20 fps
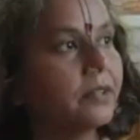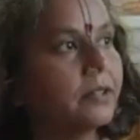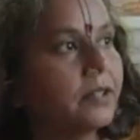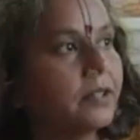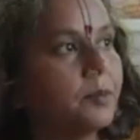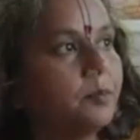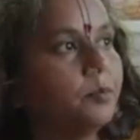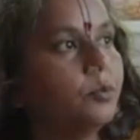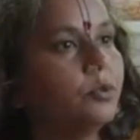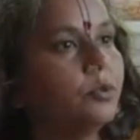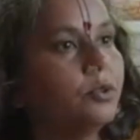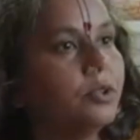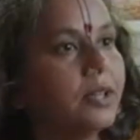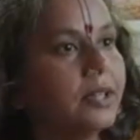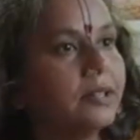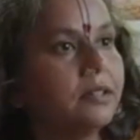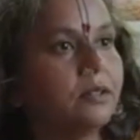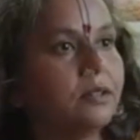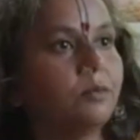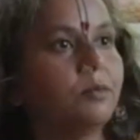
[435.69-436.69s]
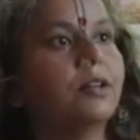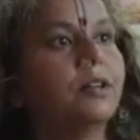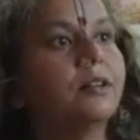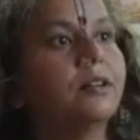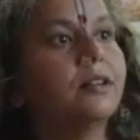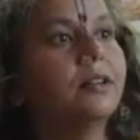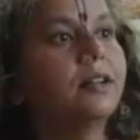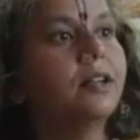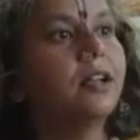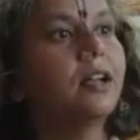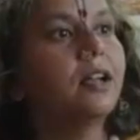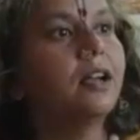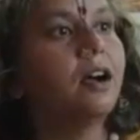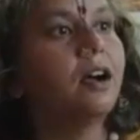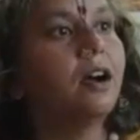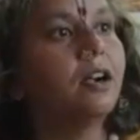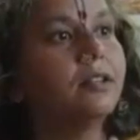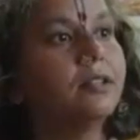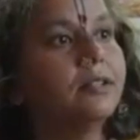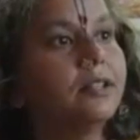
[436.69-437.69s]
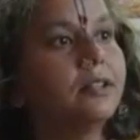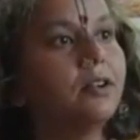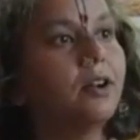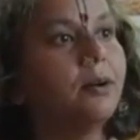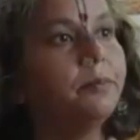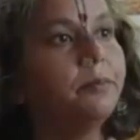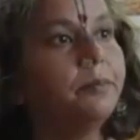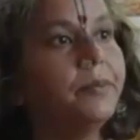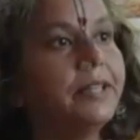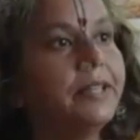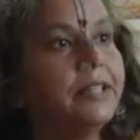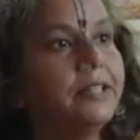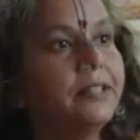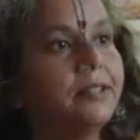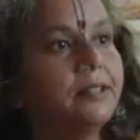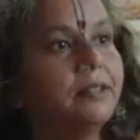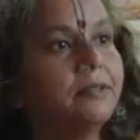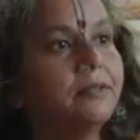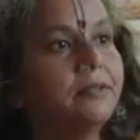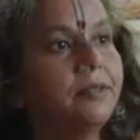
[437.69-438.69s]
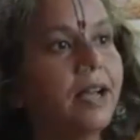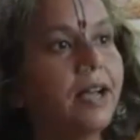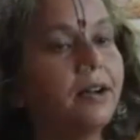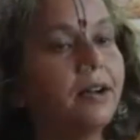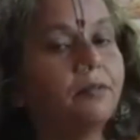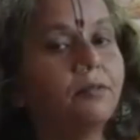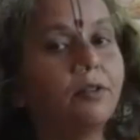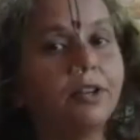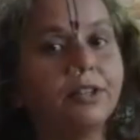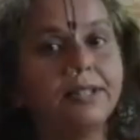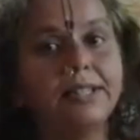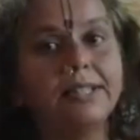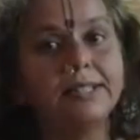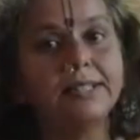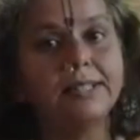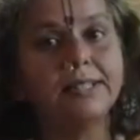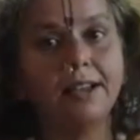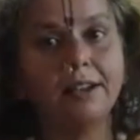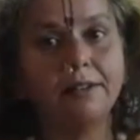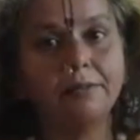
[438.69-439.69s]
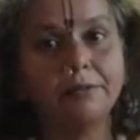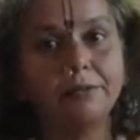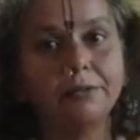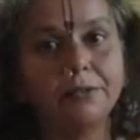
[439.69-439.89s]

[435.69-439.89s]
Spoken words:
the Purnatva or the completion of love, what is love?